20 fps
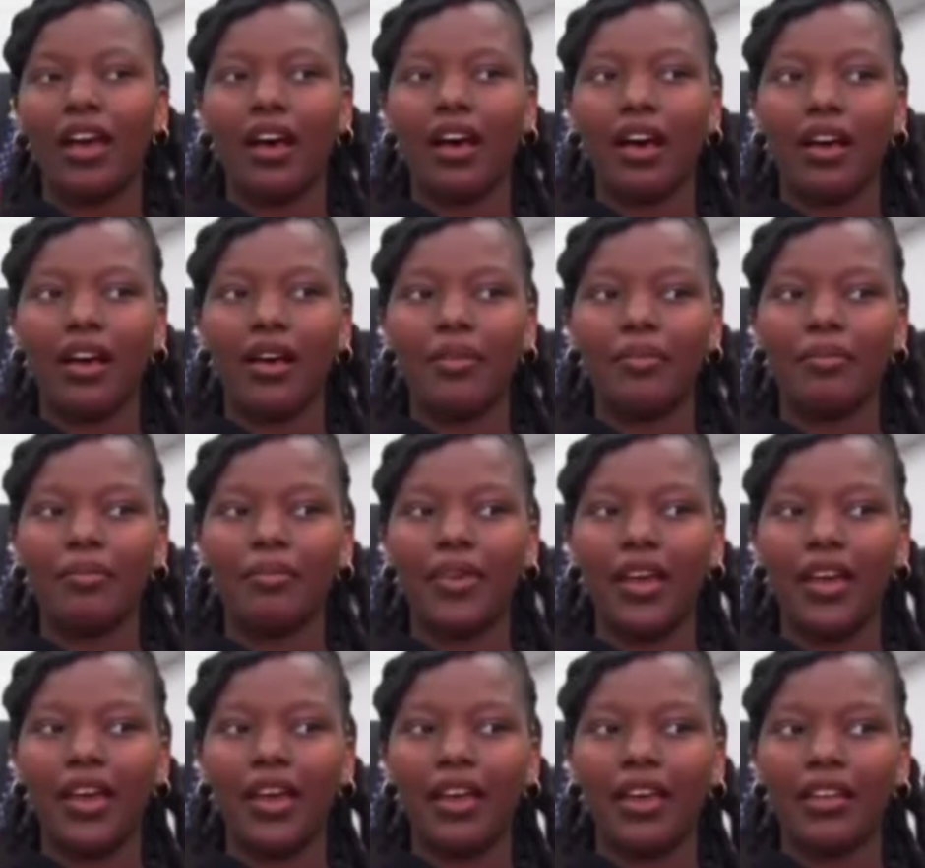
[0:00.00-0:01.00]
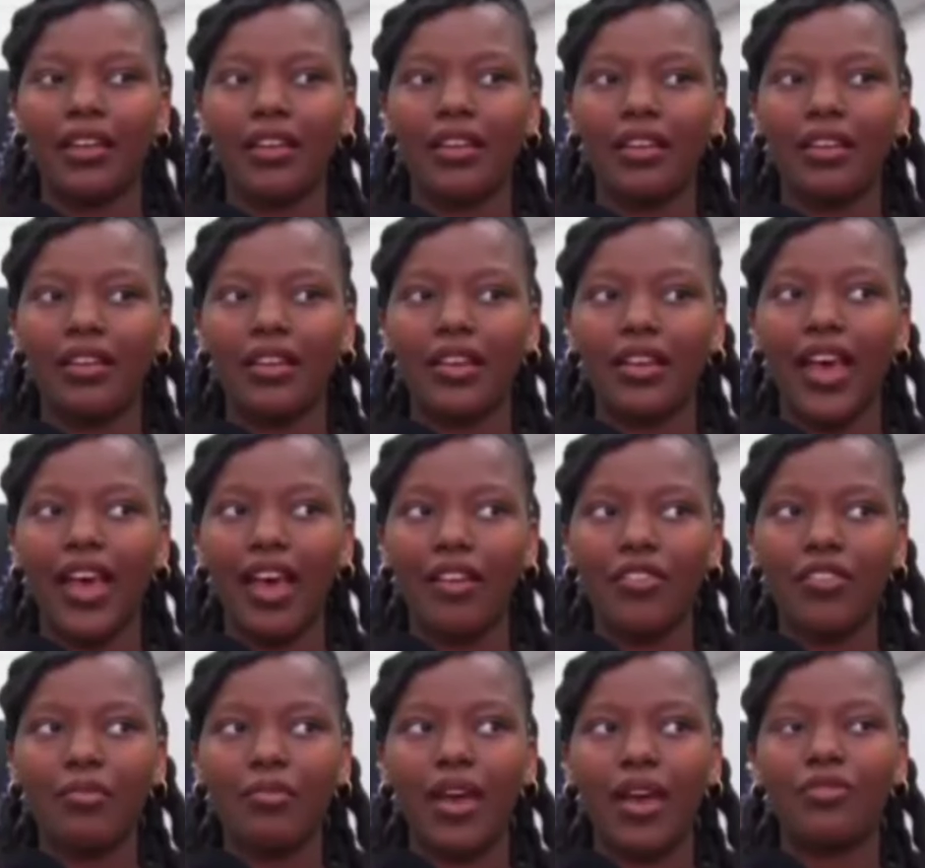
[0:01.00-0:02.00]
And
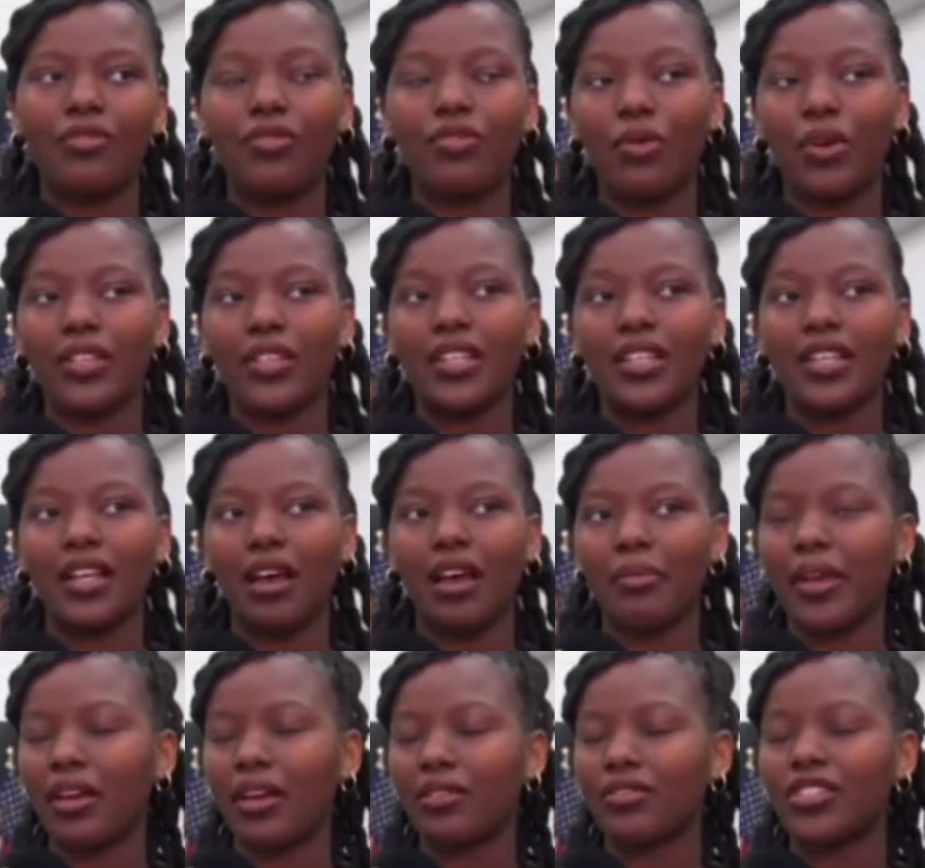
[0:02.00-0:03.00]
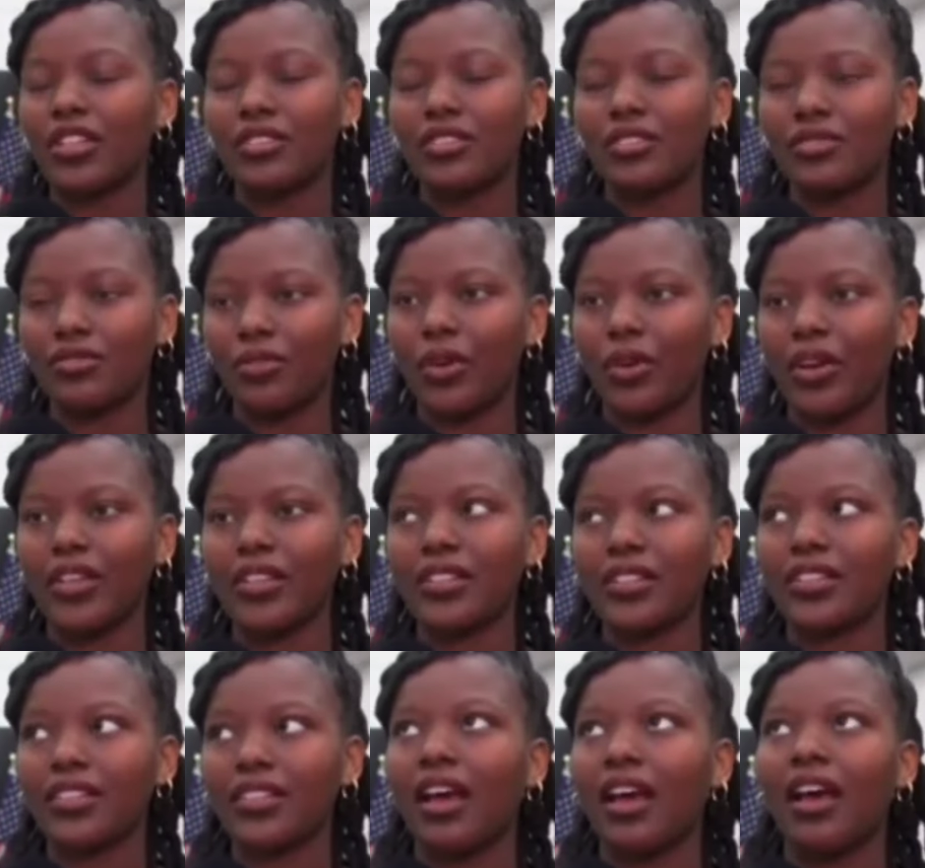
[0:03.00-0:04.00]
having my voice and coming out here to
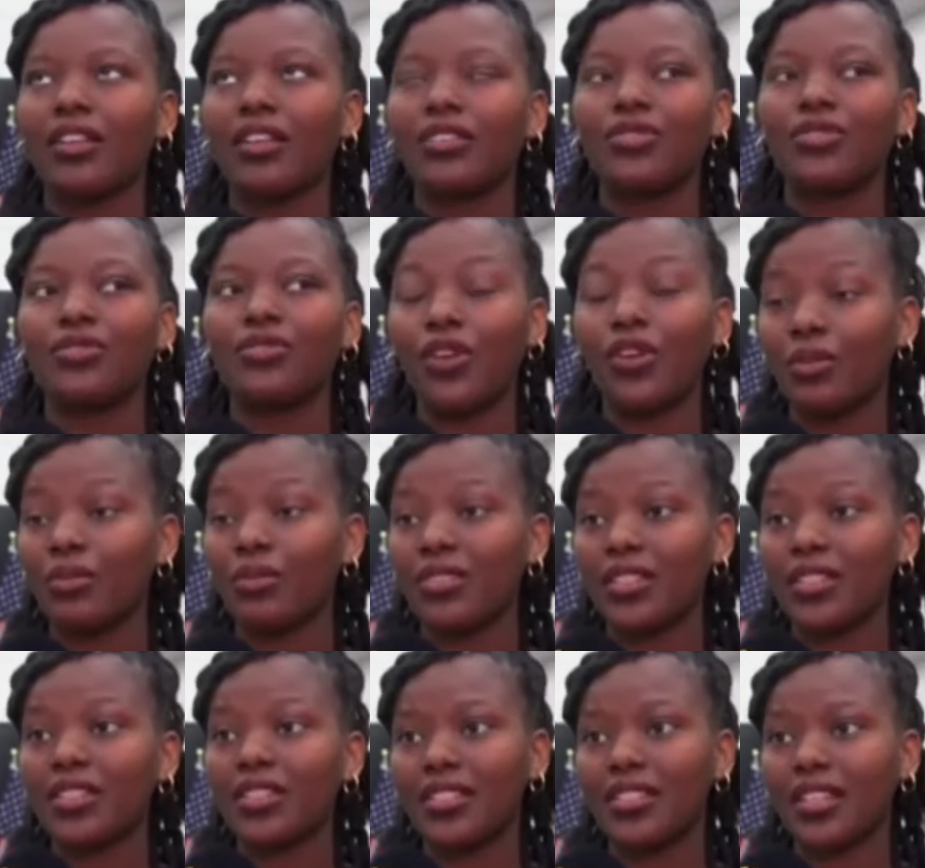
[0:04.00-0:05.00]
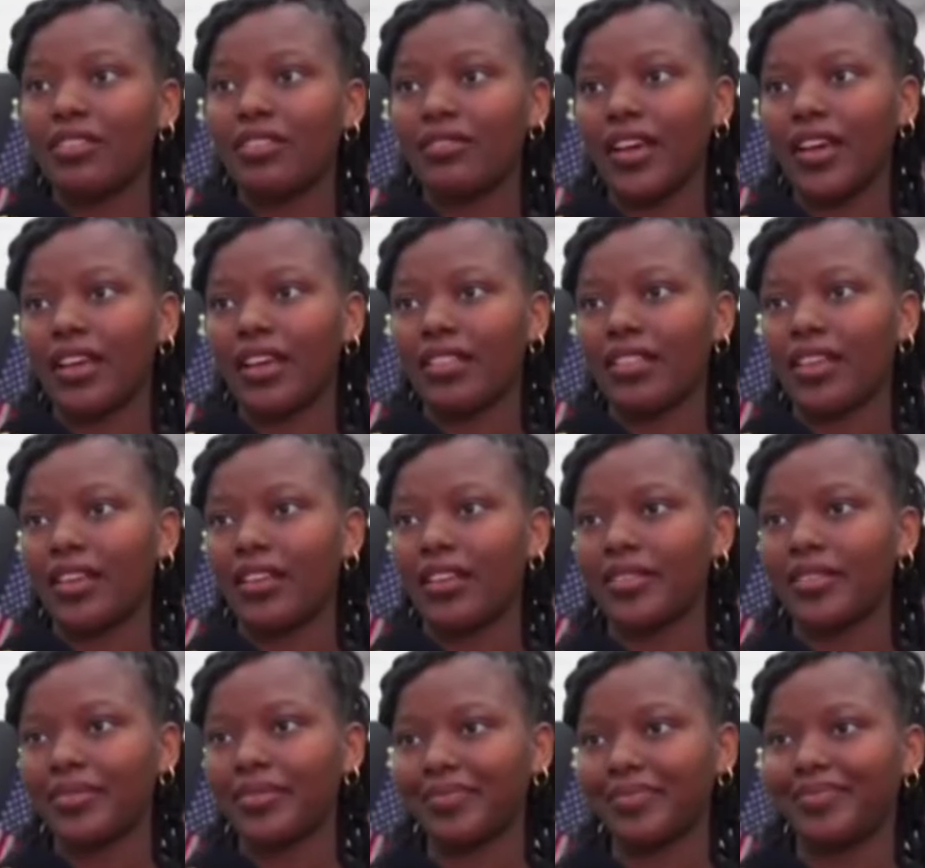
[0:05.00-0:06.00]
vote is signifying
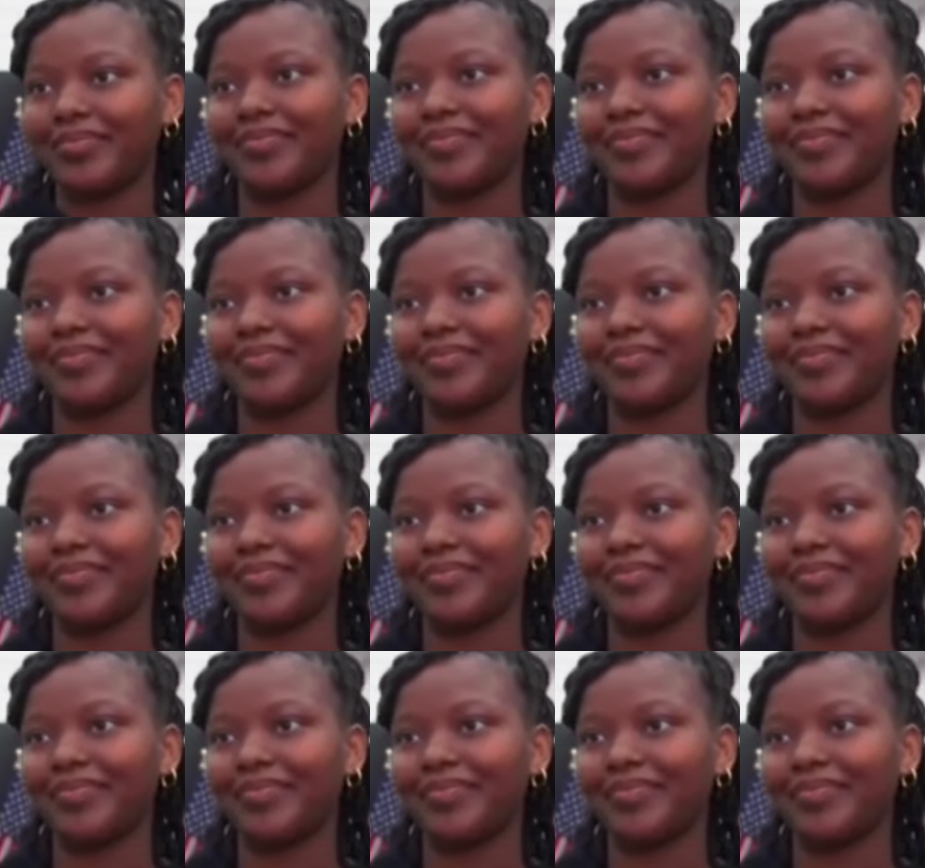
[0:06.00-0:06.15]
that.